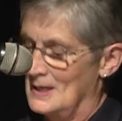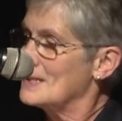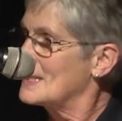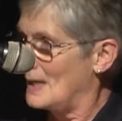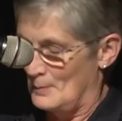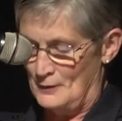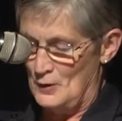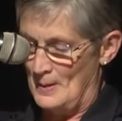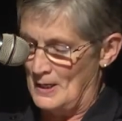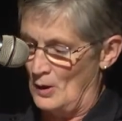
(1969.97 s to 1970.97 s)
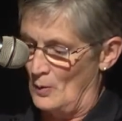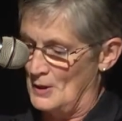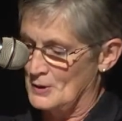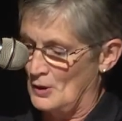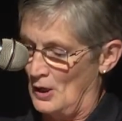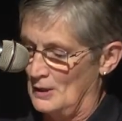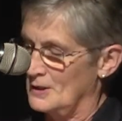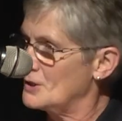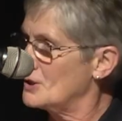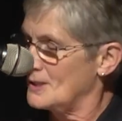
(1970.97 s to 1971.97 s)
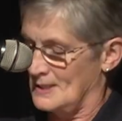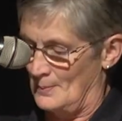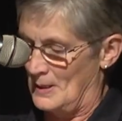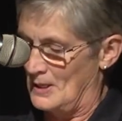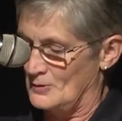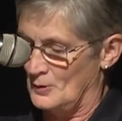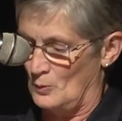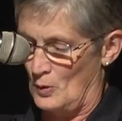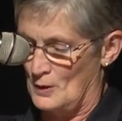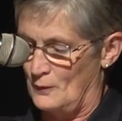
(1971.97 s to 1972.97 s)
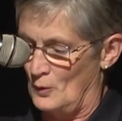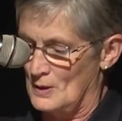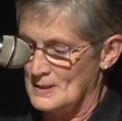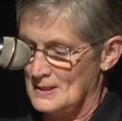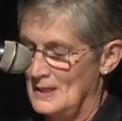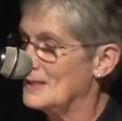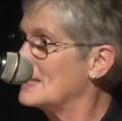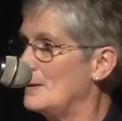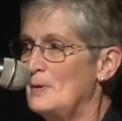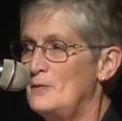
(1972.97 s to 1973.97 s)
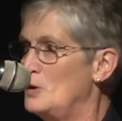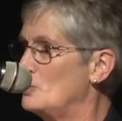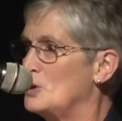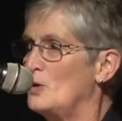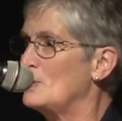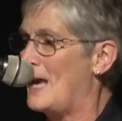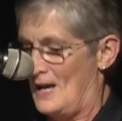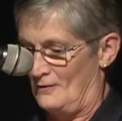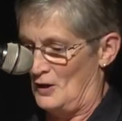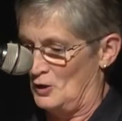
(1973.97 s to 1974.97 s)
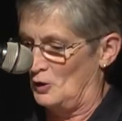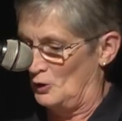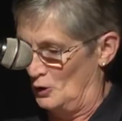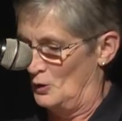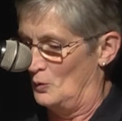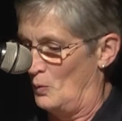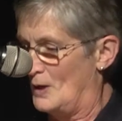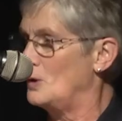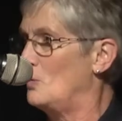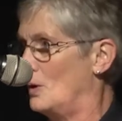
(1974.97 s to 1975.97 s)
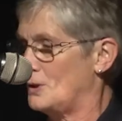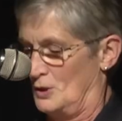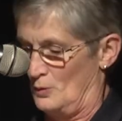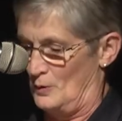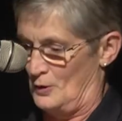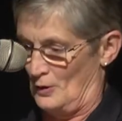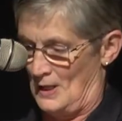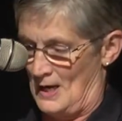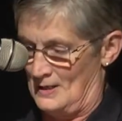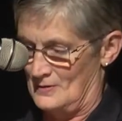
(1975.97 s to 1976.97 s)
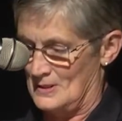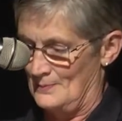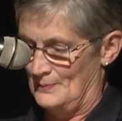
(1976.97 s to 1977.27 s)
Some of you may go on to college, some may enter the workforce, some of you don't have a clue what you want to do with your lives.